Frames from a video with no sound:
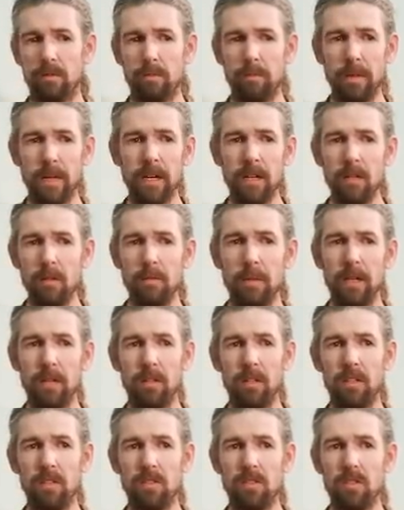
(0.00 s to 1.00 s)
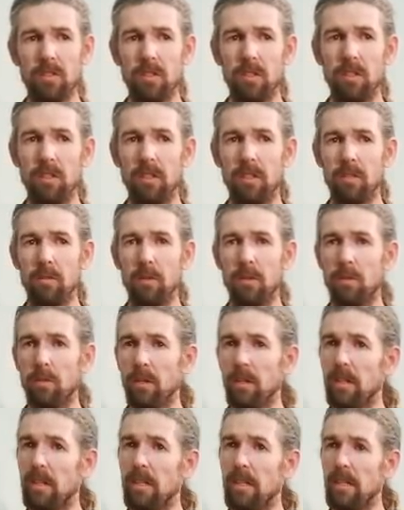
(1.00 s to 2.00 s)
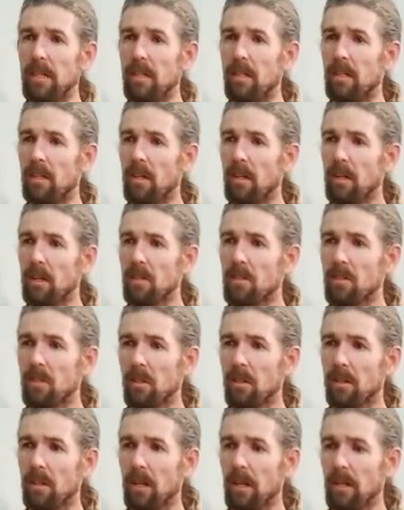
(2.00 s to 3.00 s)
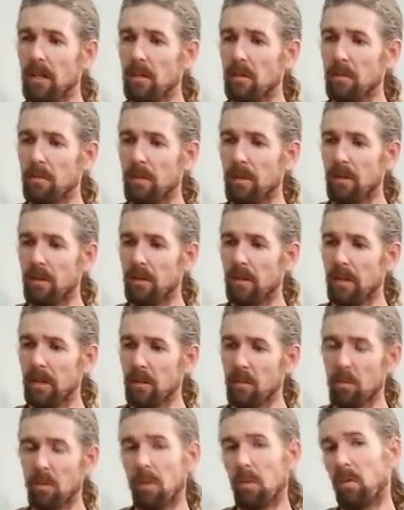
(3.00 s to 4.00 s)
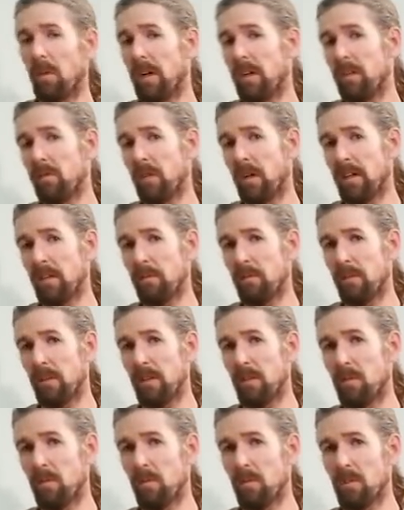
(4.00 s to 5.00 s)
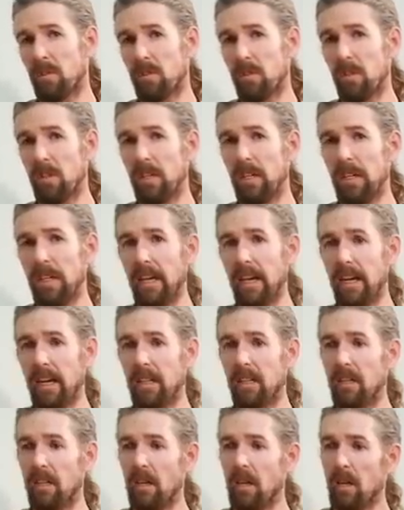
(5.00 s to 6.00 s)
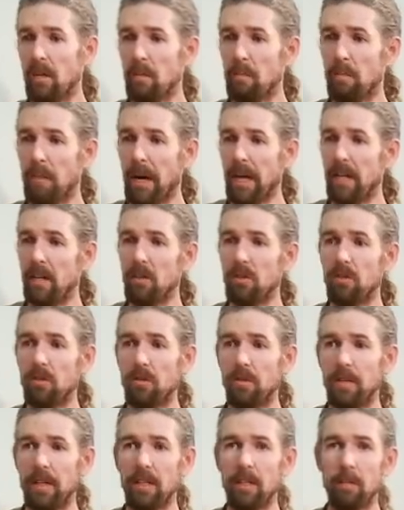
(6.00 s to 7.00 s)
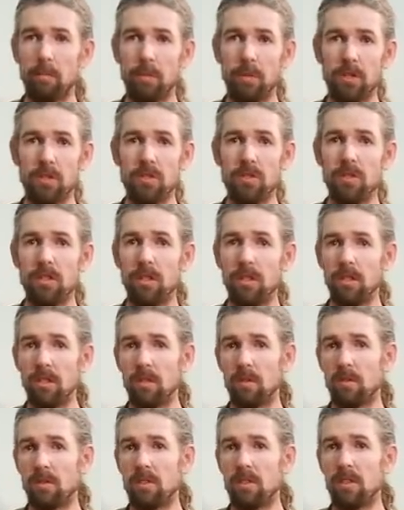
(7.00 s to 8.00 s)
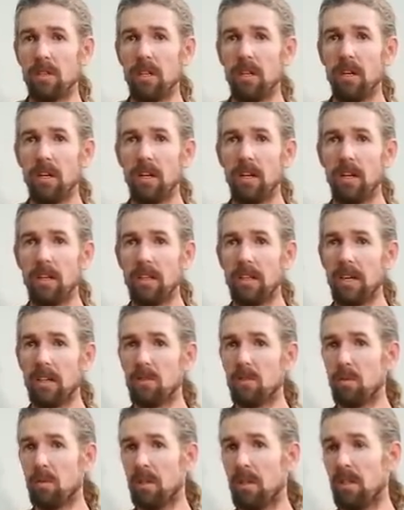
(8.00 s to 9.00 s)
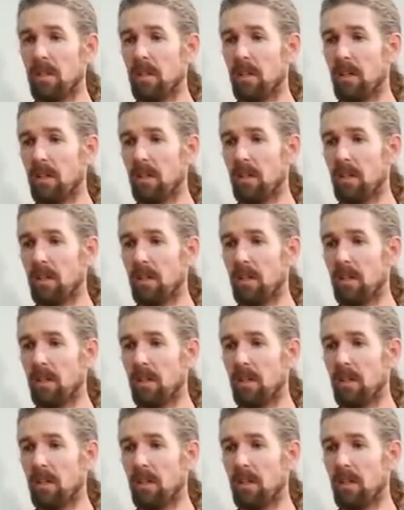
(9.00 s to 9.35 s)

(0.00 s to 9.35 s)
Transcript: paramount concern, and that we really need certain kind of, like the World Wildlife Fund was looking at biosphere preserves. And that's what